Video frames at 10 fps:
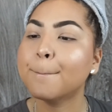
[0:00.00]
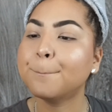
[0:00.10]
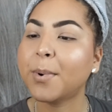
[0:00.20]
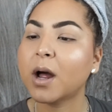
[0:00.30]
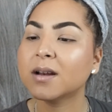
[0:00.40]

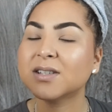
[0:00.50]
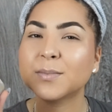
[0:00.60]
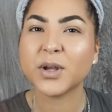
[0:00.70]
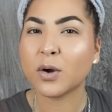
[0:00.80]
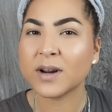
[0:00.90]
but to
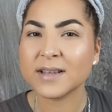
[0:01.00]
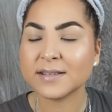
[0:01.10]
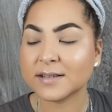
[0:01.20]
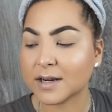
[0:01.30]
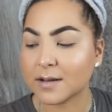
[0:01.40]

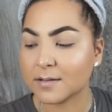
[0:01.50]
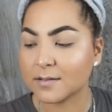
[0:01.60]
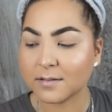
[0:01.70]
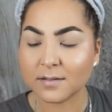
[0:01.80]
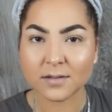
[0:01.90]
honest,
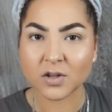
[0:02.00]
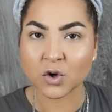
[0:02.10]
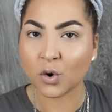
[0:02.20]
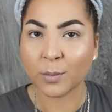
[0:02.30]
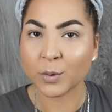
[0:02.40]
the
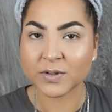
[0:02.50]
normal